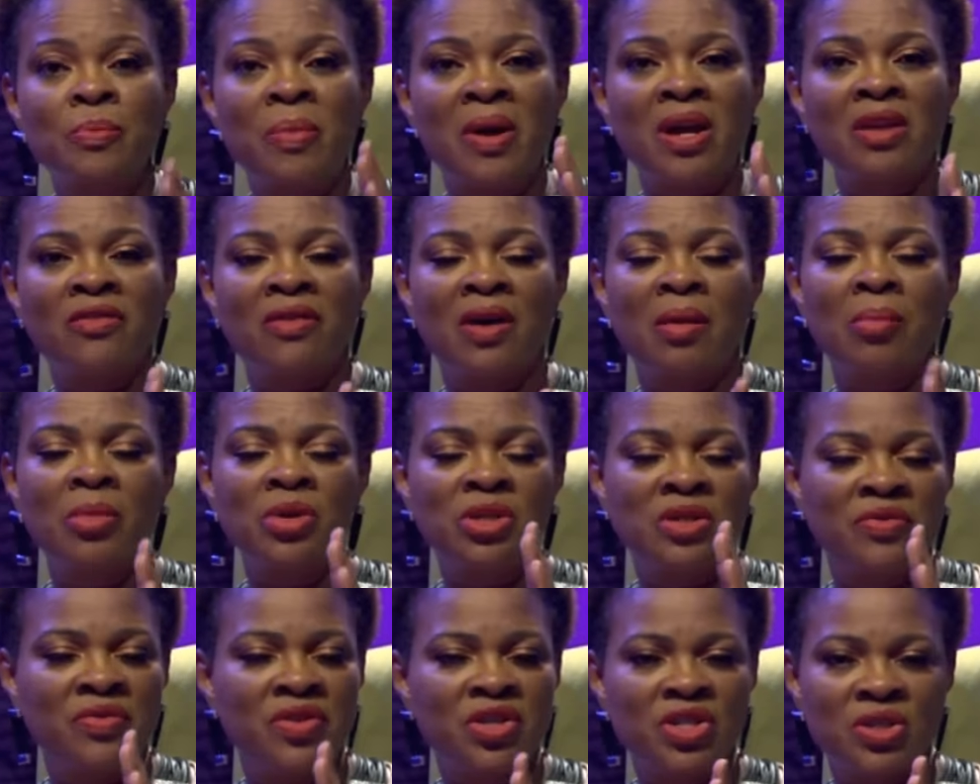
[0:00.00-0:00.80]
this is part of our
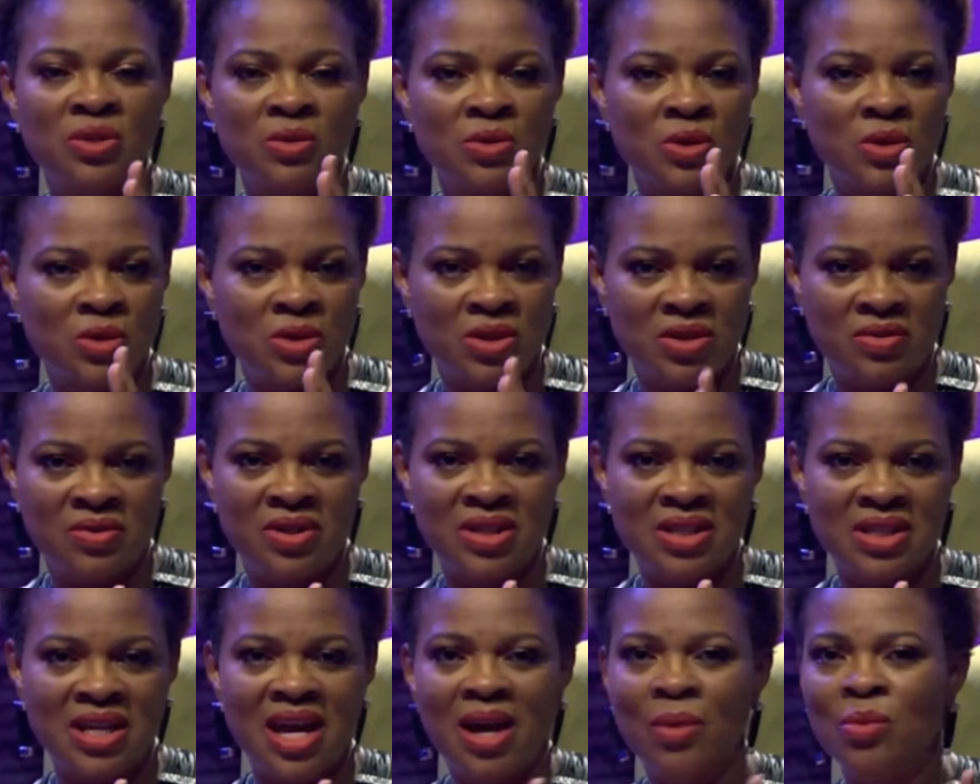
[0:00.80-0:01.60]
motivational
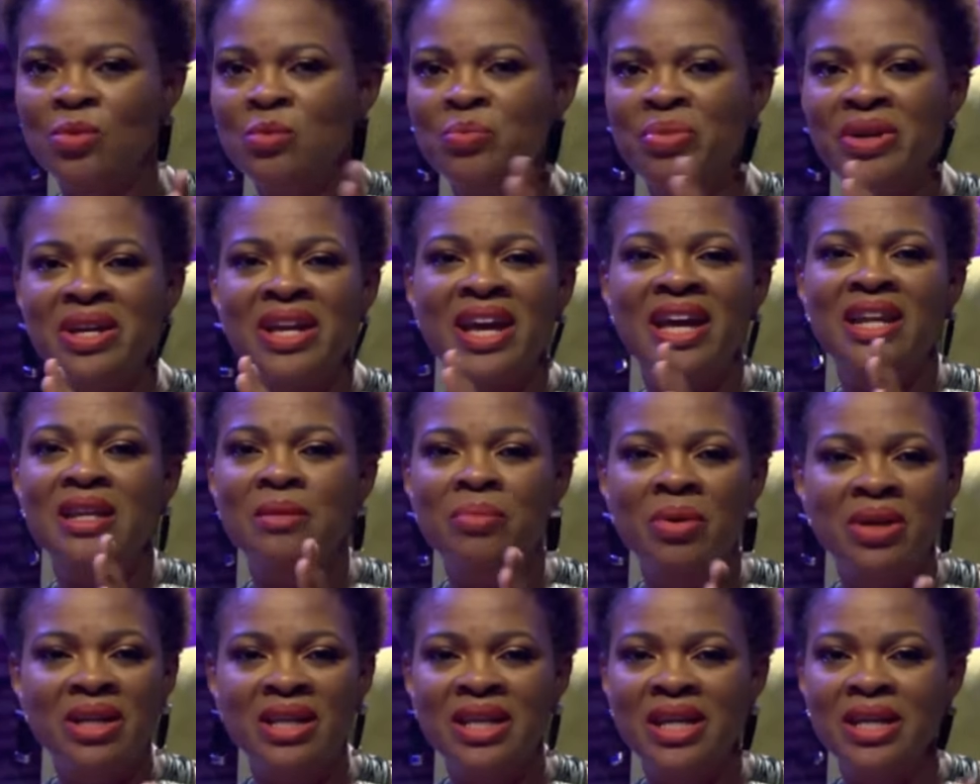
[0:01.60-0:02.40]
series. I won't bring
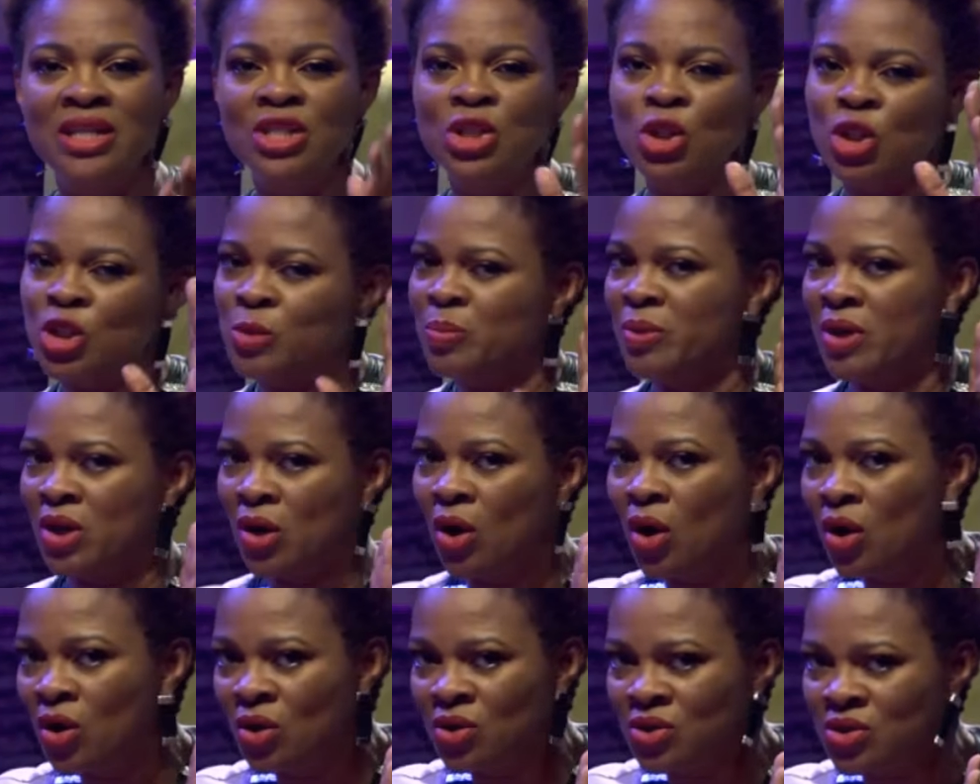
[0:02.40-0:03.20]
anybody here just
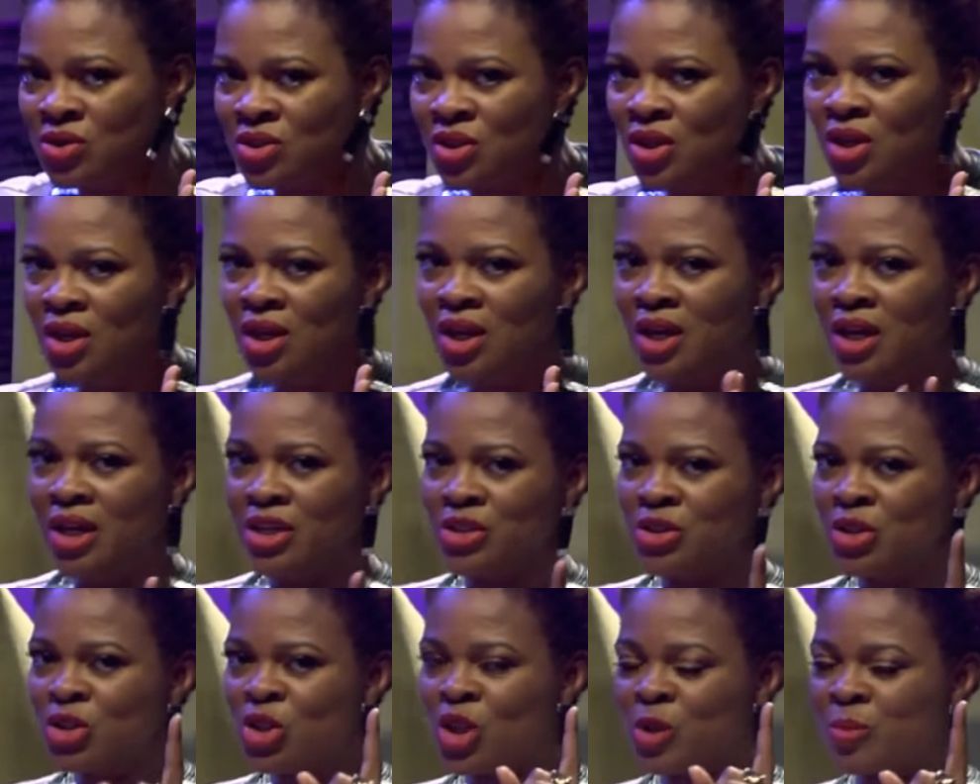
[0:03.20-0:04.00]
because.
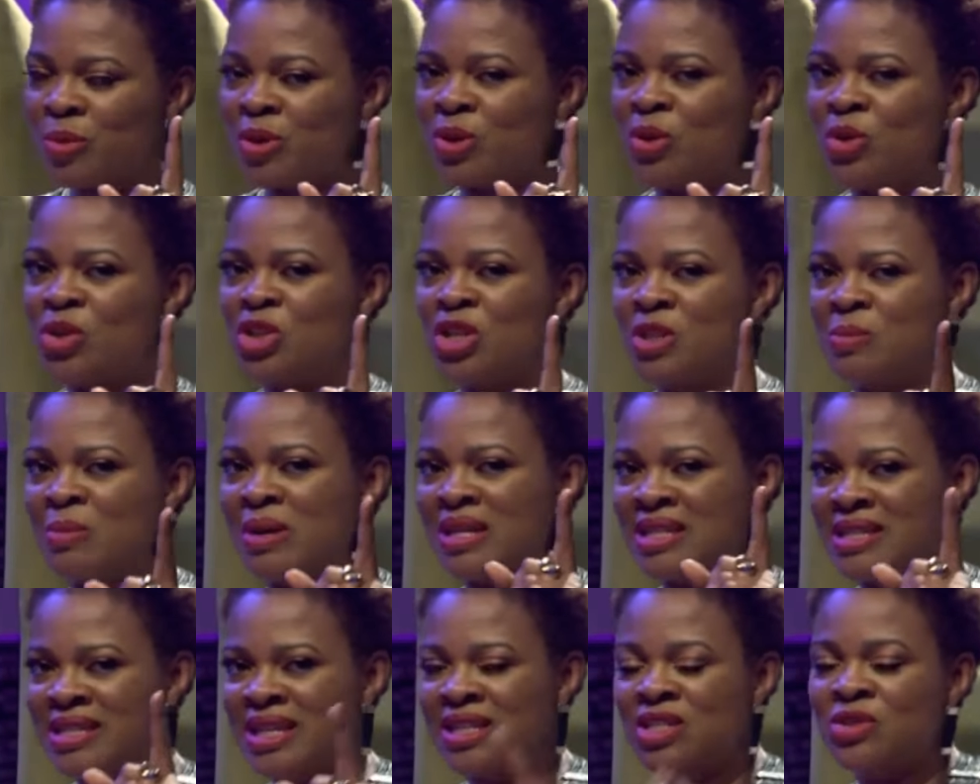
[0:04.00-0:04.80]
It's not just because she's
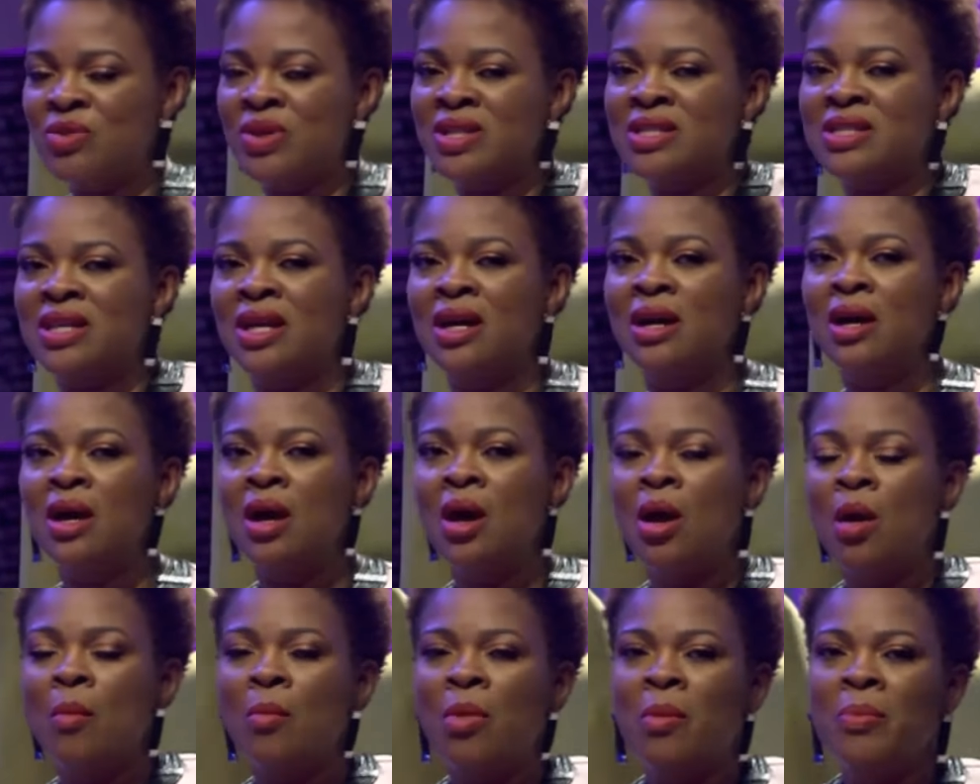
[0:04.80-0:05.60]
my set dresser,
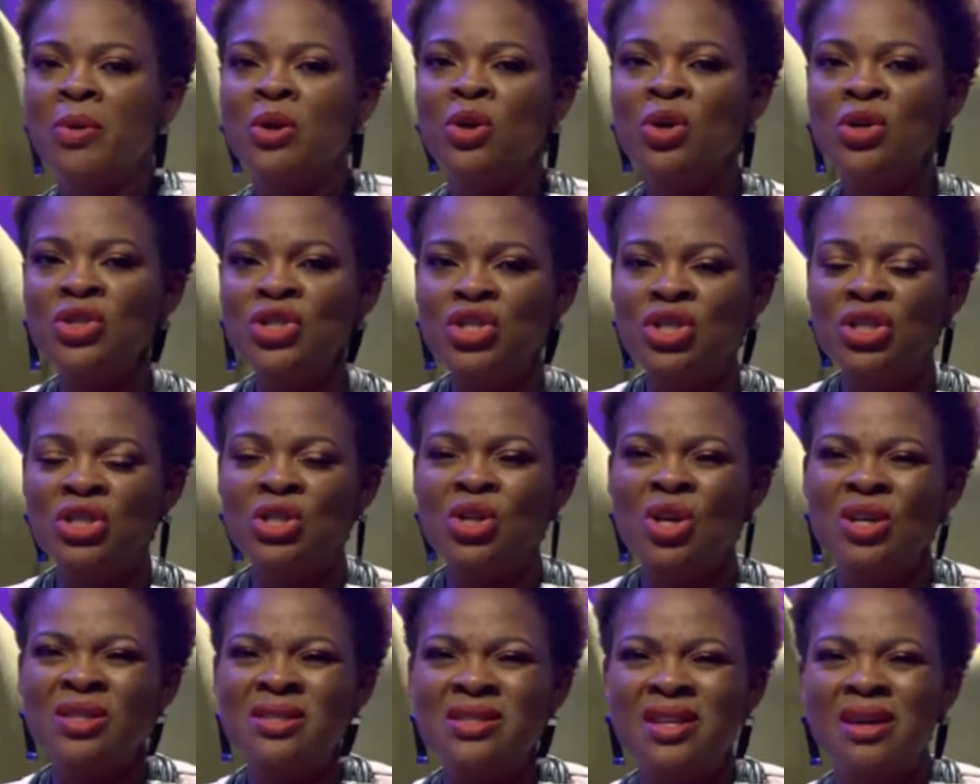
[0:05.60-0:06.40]
but because she
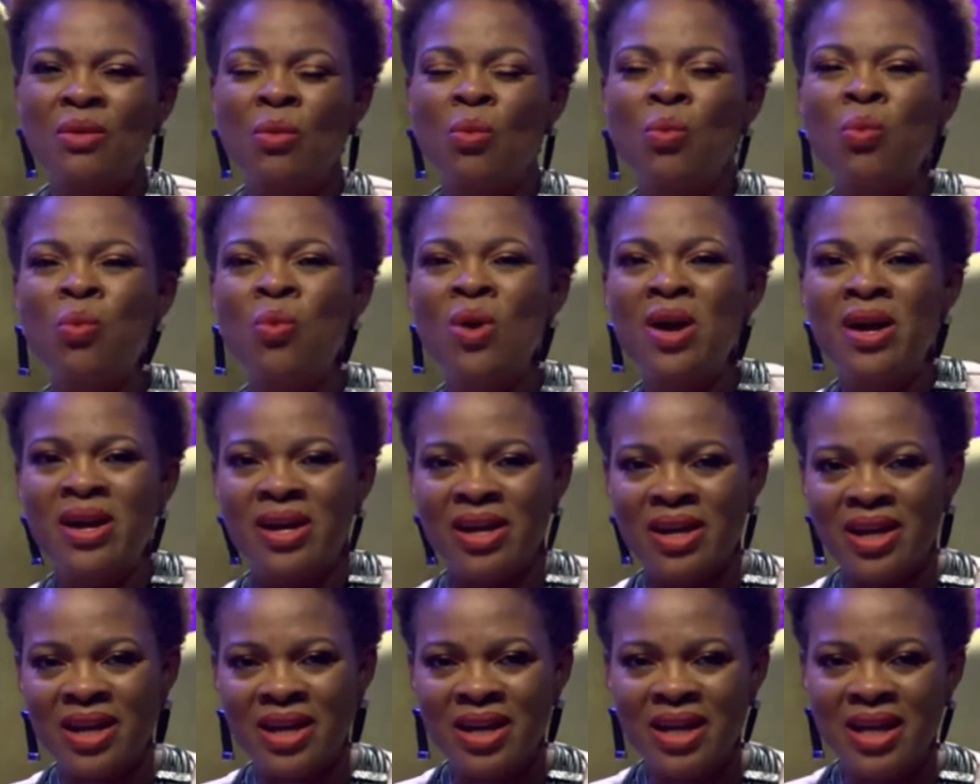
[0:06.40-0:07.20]
does
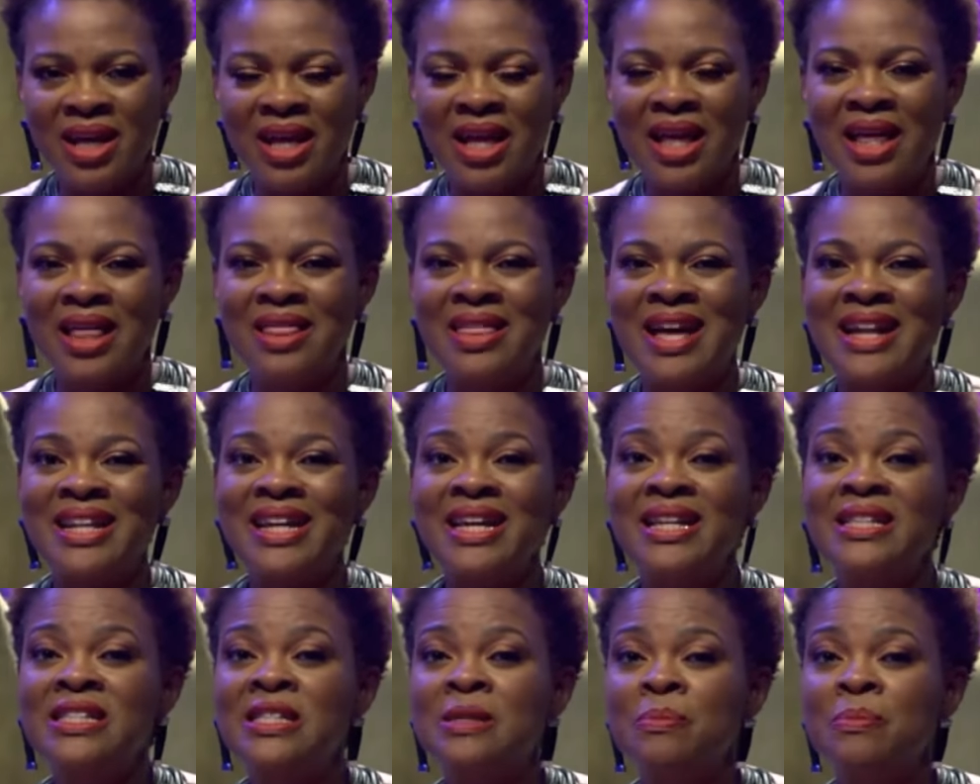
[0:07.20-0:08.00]
work that